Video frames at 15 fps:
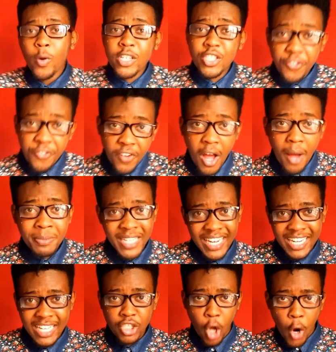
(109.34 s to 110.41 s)
which flopped
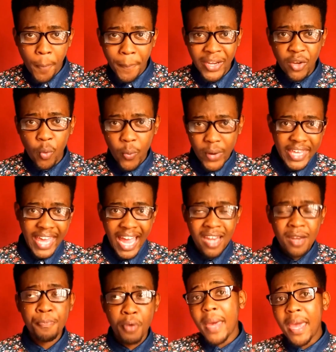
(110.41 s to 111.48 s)
in its opening
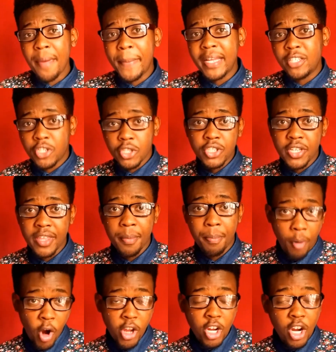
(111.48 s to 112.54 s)
weekend, maybe due to the
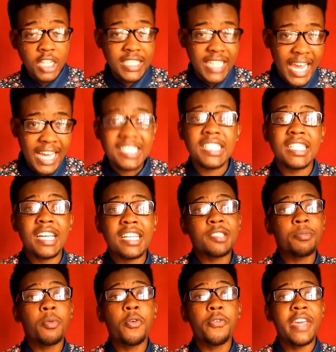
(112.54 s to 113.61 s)
Boycott
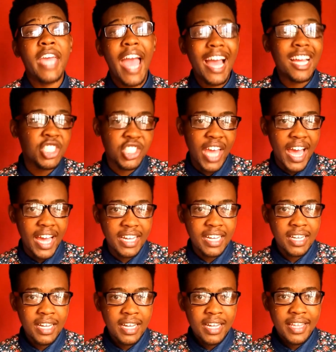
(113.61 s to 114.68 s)
Exodus movie
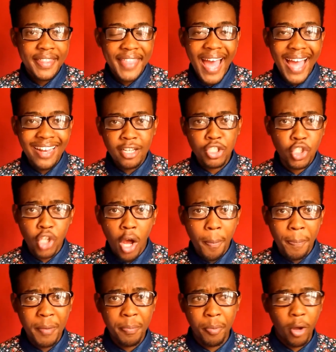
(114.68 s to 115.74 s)
hashtag that saw
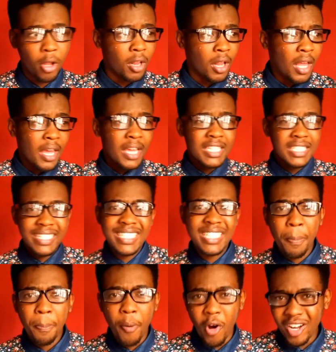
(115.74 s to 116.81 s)
people
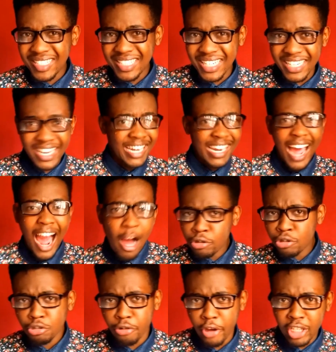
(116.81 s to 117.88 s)
disappointed and
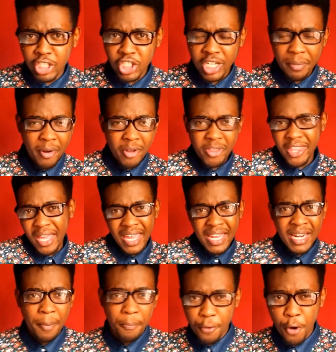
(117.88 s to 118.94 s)
outraged about the
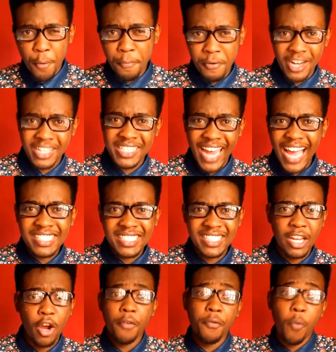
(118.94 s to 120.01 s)
inappropriate
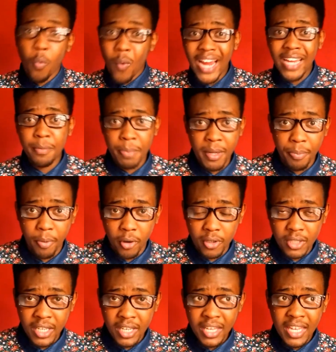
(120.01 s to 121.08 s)
casting of white
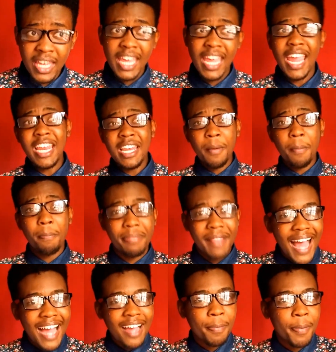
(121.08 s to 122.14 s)
people in a
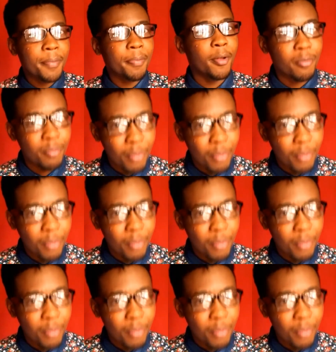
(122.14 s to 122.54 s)
black people